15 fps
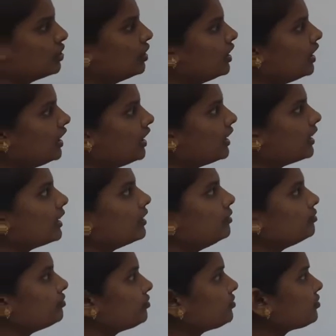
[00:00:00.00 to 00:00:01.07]

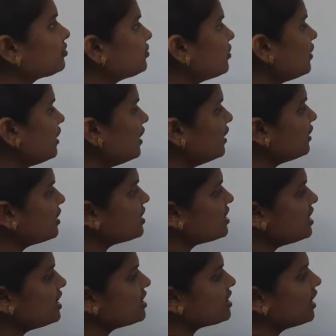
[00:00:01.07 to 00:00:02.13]
Here, this
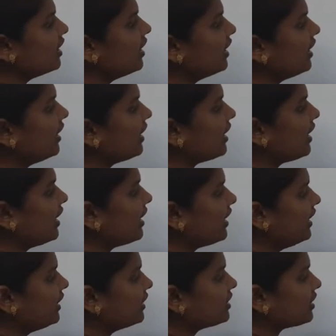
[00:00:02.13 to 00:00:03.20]
is a
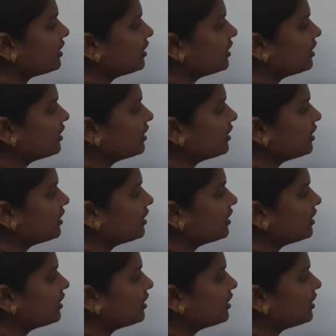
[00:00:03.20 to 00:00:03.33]
current.